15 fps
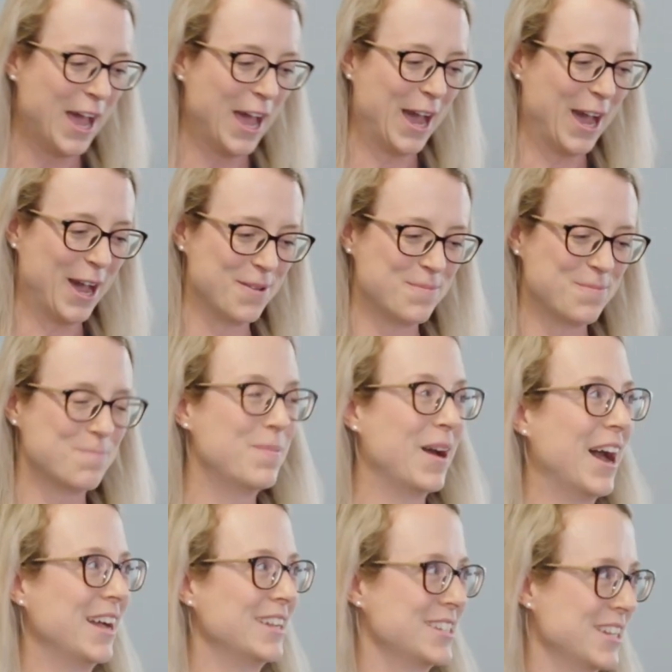
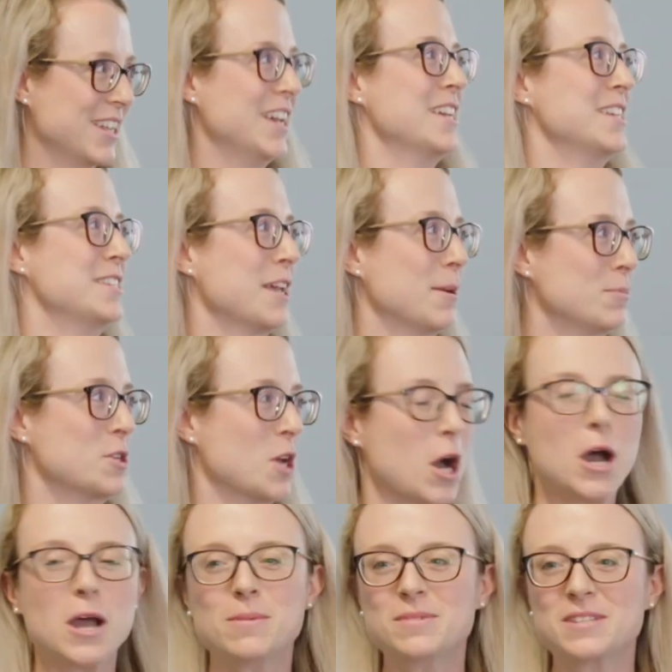but
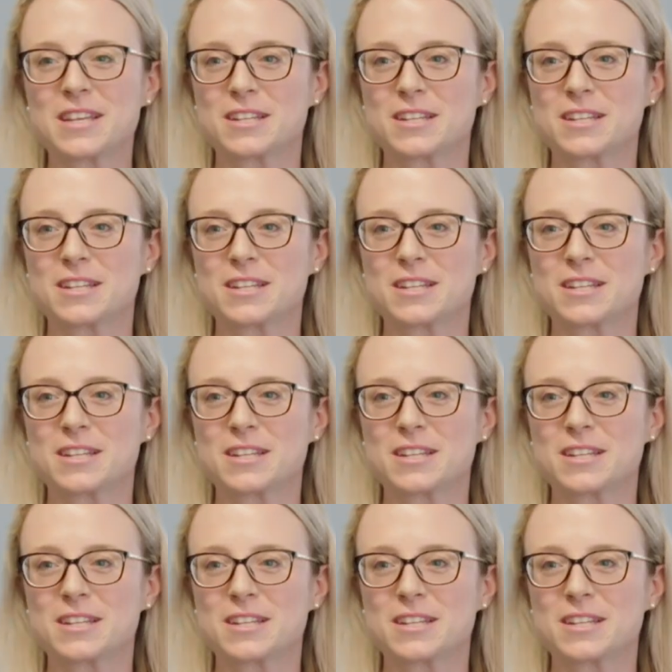sometimes